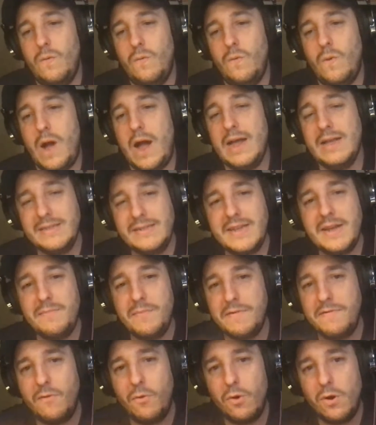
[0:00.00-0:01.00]
had said
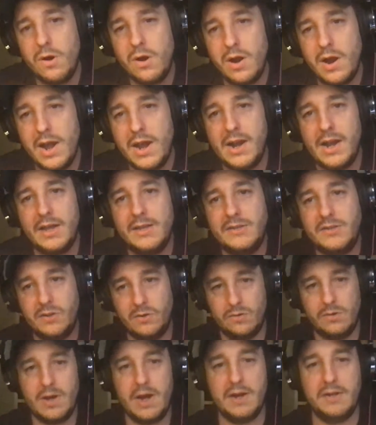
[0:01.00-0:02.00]
before, and I
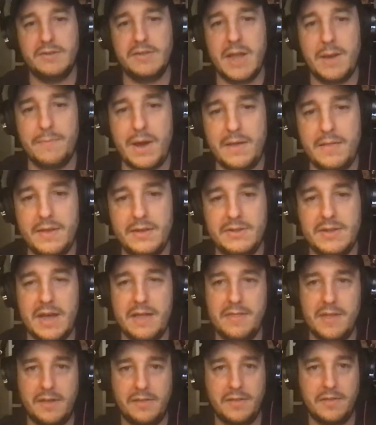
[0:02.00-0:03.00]
still kind of stand by this, I
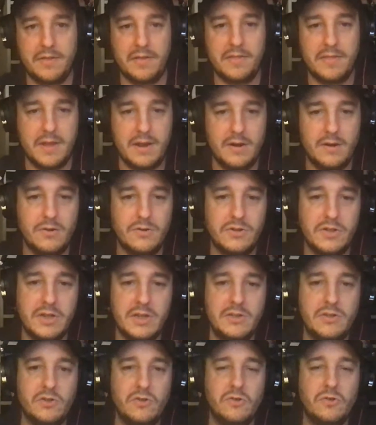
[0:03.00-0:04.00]
think that the theaters
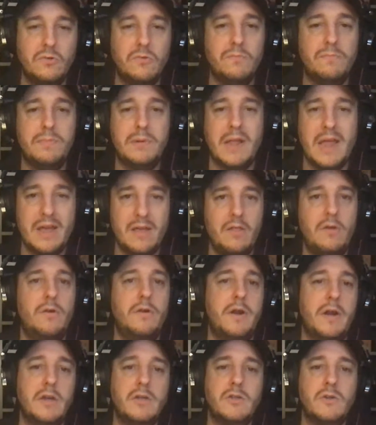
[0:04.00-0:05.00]
need to play a little
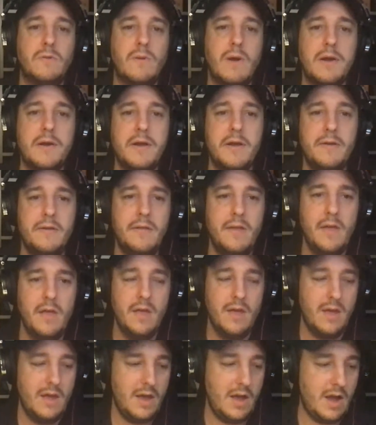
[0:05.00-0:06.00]
nicer right now,
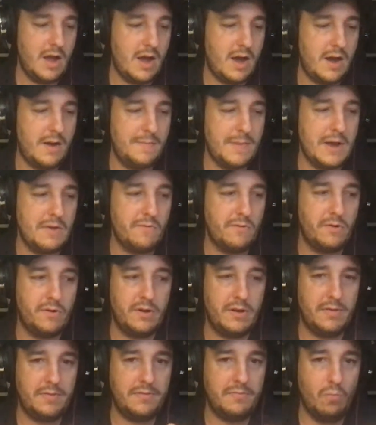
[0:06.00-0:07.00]
and
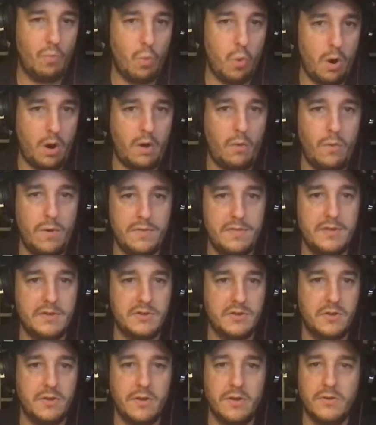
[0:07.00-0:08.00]
really work with the
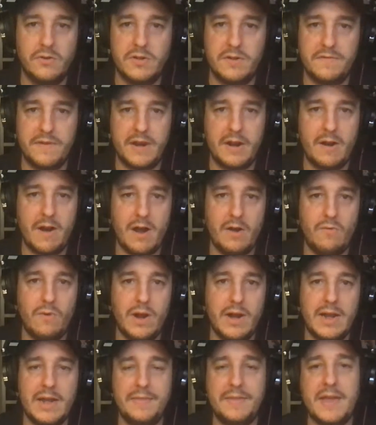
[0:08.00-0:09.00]
studios to figure out a way
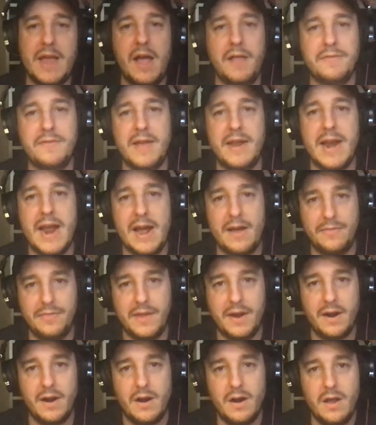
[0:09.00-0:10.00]
to get the content out
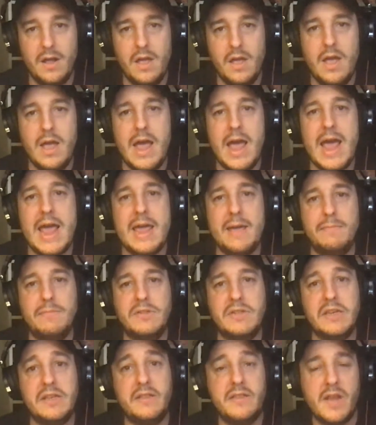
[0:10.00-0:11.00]
there.
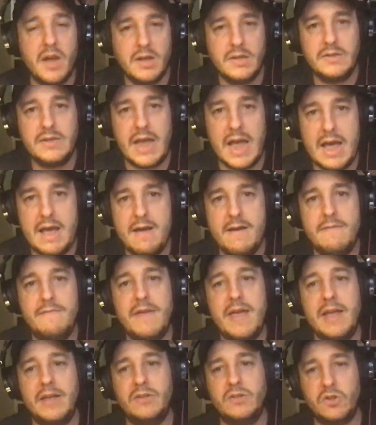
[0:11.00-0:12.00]
AMC does have
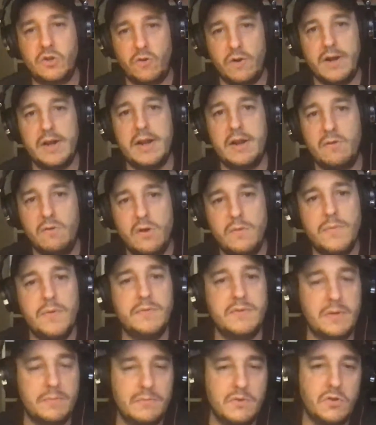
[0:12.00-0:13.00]
a screening room of
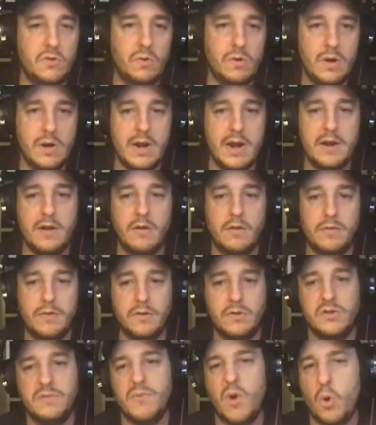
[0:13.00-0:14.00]
some sort, and I know that
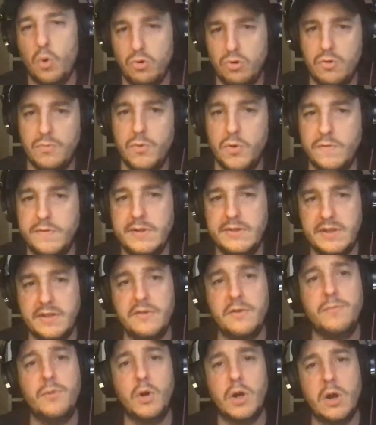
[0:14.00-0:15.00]
there's some older movies that
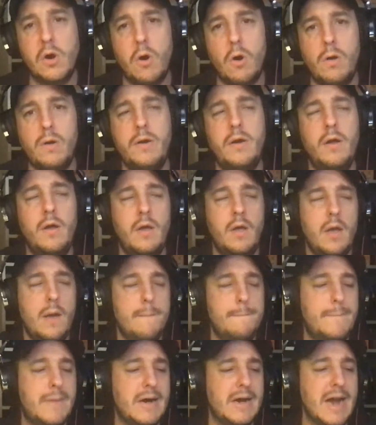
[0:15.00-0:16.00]
they're putting on,
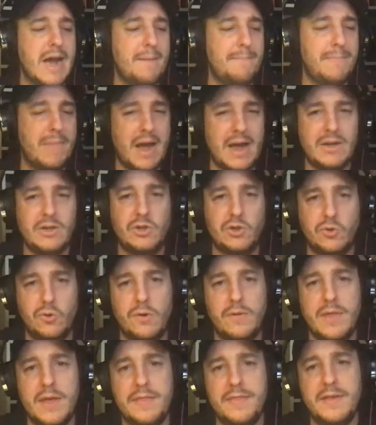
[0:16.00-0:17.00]
but I'm not
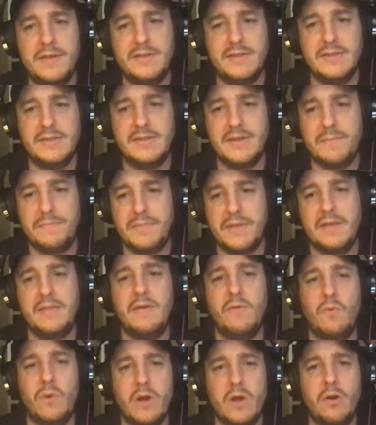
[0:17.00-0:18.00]
sure that this is something
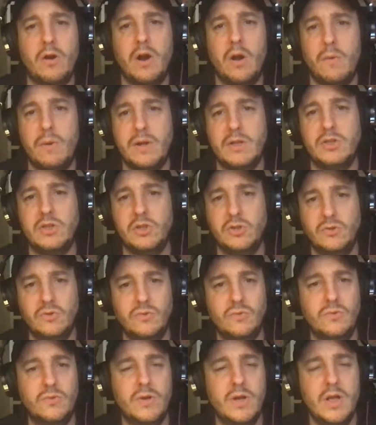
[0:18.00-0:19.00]
that we are going
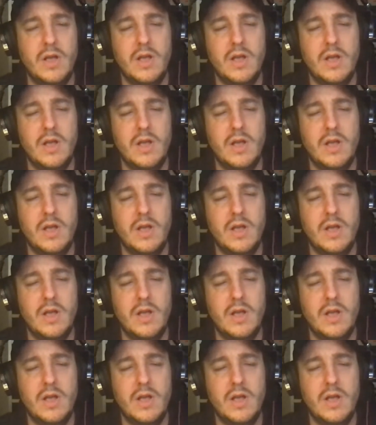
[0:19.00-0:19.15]
to.